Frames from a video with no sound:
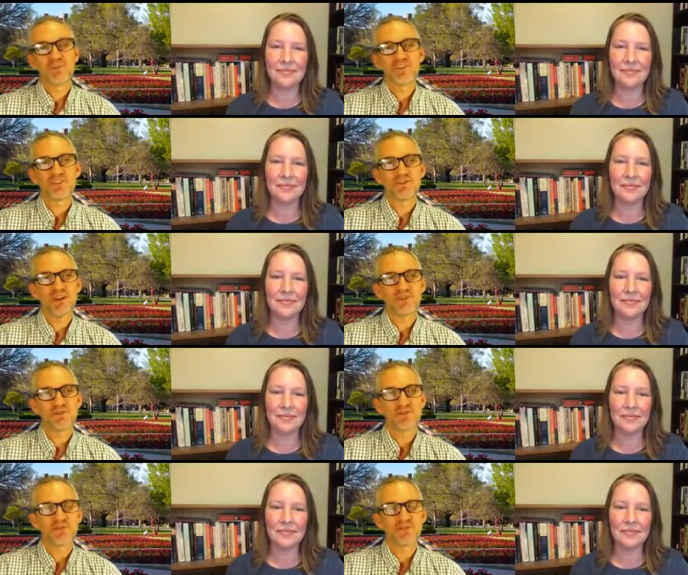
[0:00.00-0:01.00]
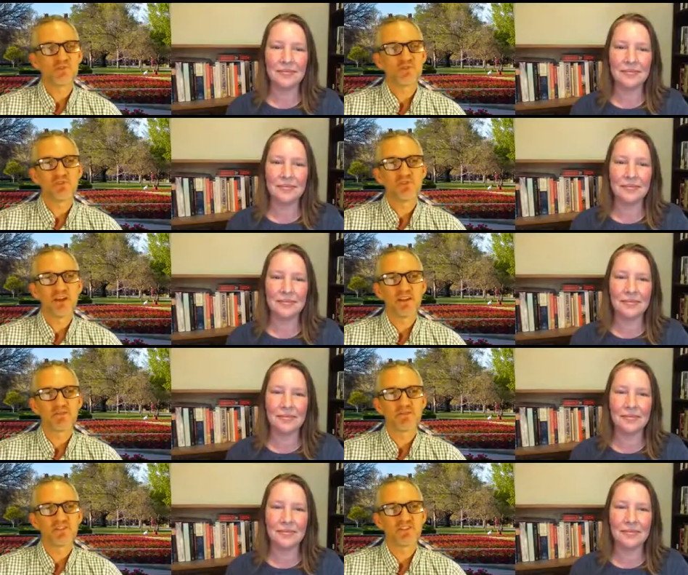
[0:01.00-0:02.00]
Speaker 1: with these graduate students from a variety
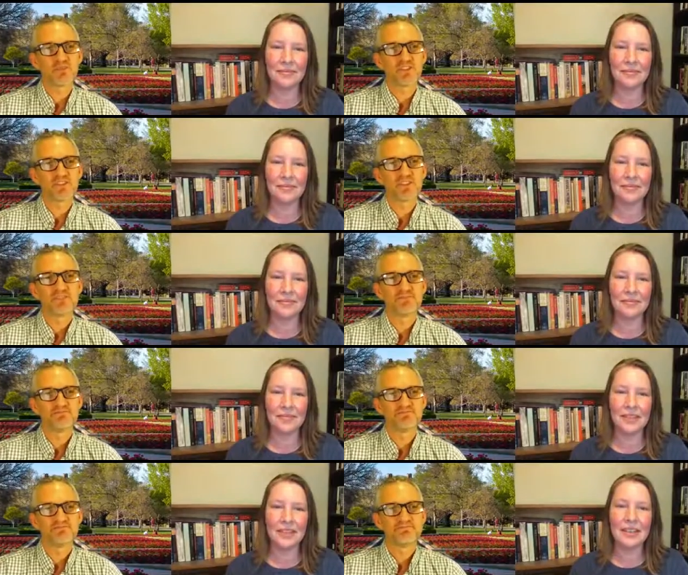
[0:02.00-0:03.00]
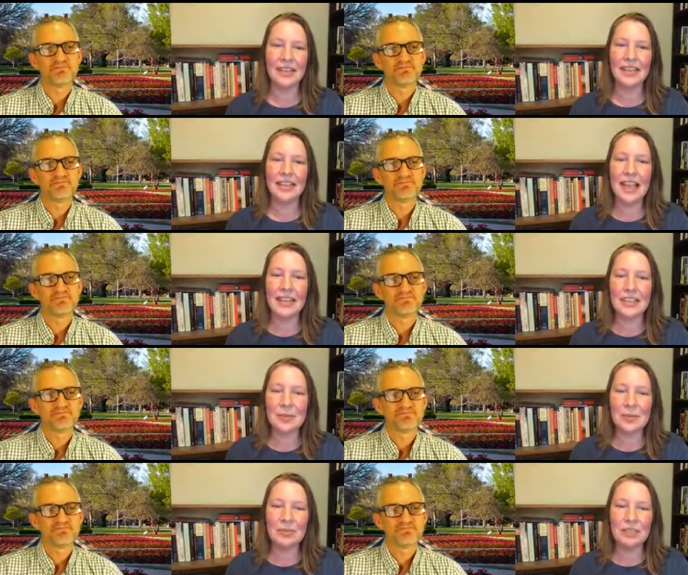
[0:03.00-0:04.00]
of disciplines?
Speaker 2: Yeah,
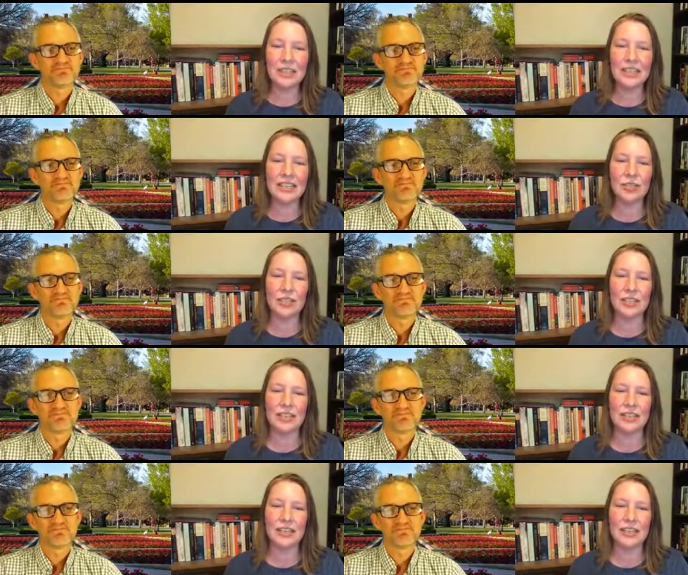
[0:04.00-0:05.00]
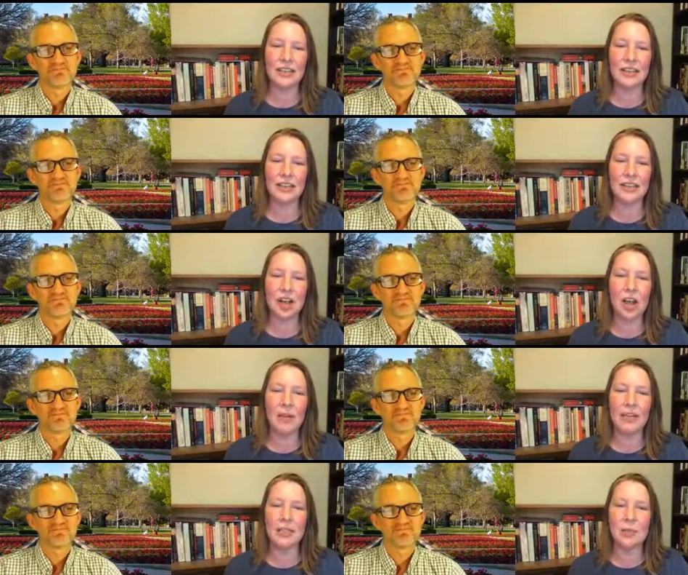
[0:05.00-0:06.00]
it's been really interesting seeing the
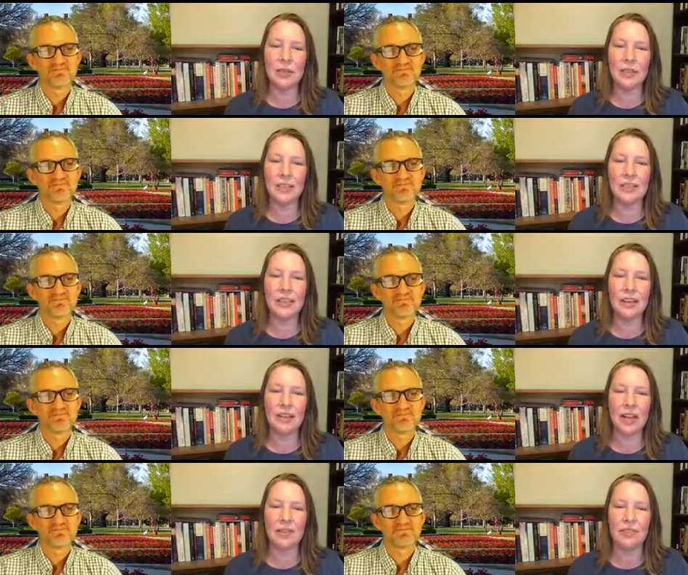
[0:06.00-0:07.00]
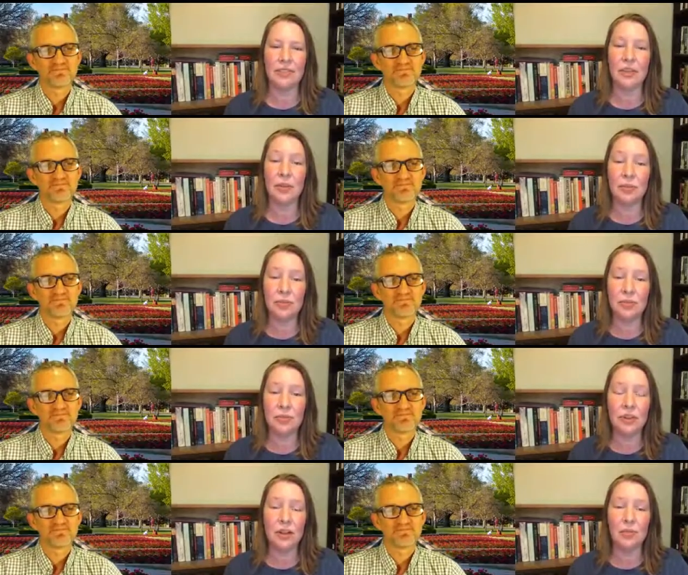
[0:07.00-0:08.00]
common experience that a lot of us go
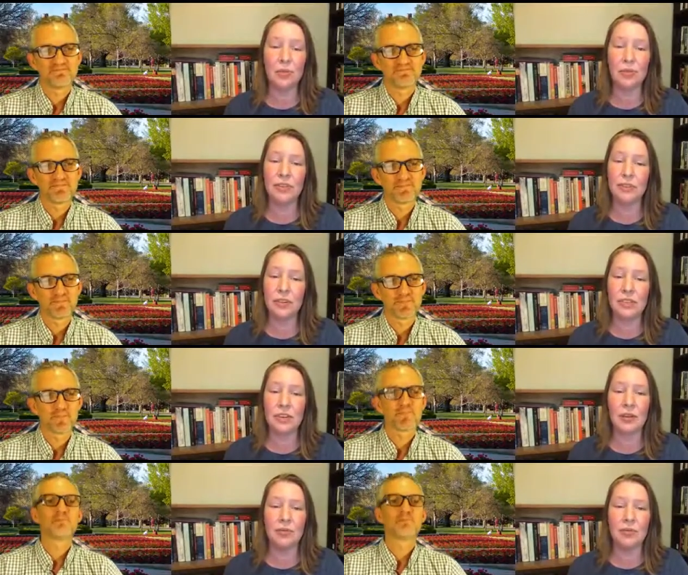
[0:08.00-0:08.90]
through um, when we first start